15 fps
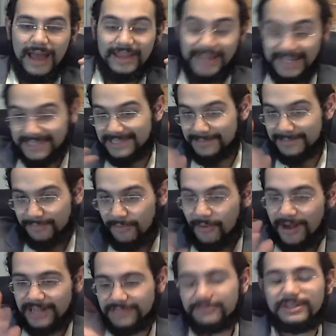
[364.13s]
And that's the
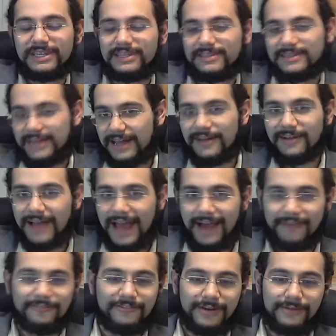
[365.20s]
point, is we need to
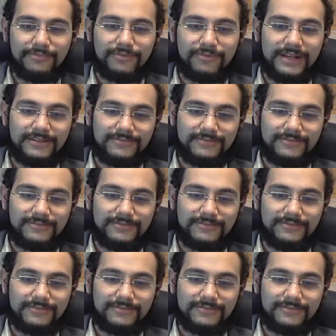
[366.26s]
have a